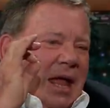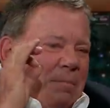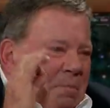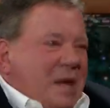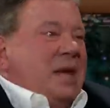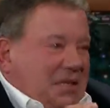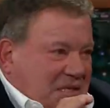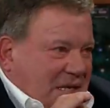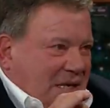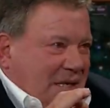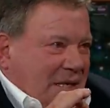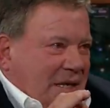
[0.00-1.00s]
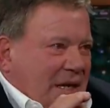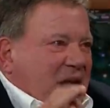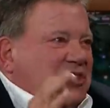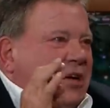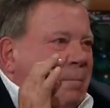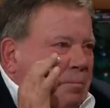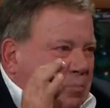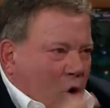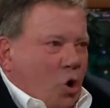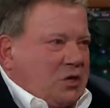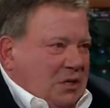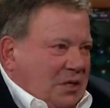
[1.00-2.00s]
Meat yes. is
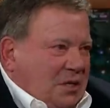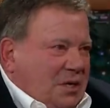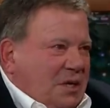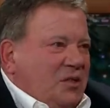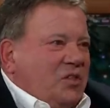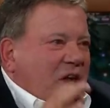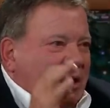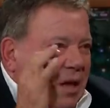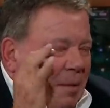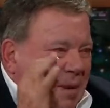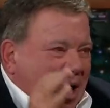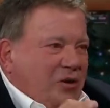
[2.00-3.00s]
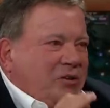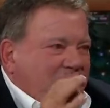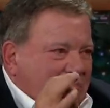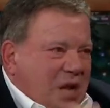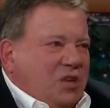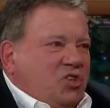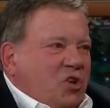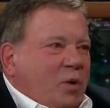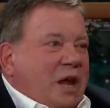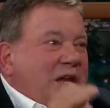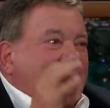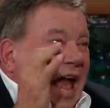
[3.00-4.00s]
important. The amount of meat
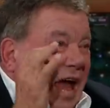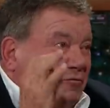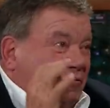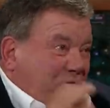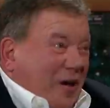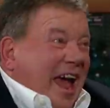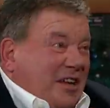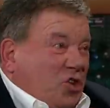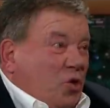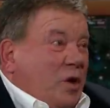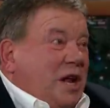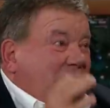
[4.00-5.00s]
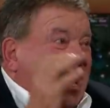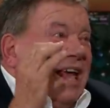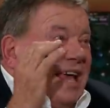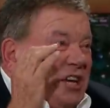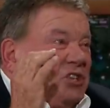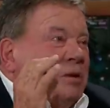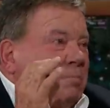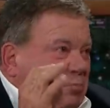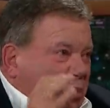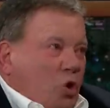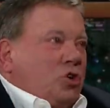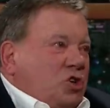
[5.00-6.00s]
you eat and fat you eat is
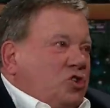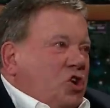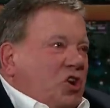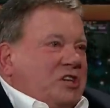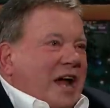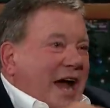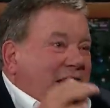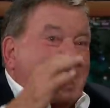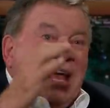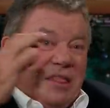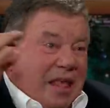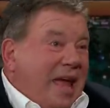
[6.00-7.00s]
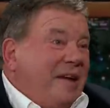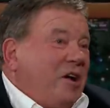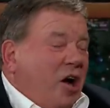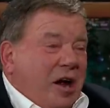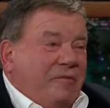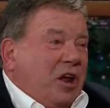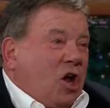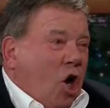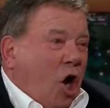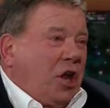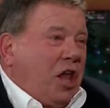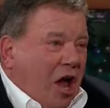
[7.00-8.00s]
important to your diet. Er, every
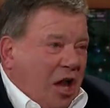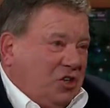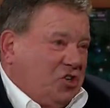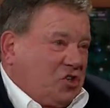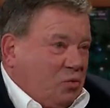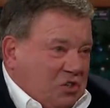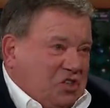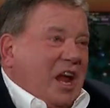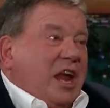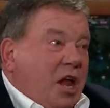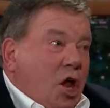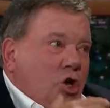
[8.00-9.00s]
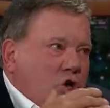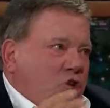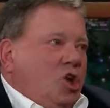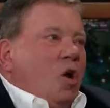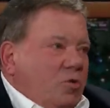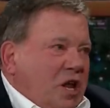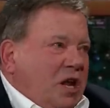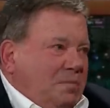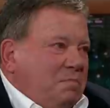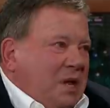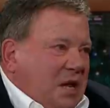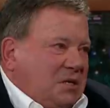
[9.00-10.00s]
cardiologist was saying, don't
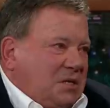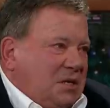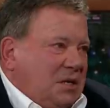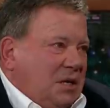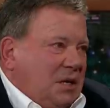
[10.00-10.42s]
eat meat.